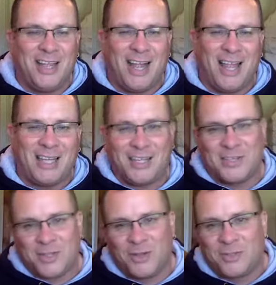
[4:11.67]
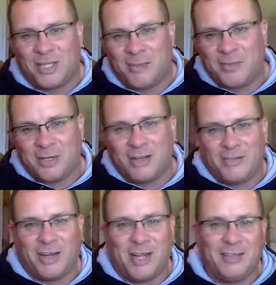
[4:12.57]
I like to socially
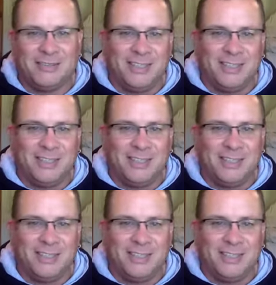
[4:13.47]
observe, right?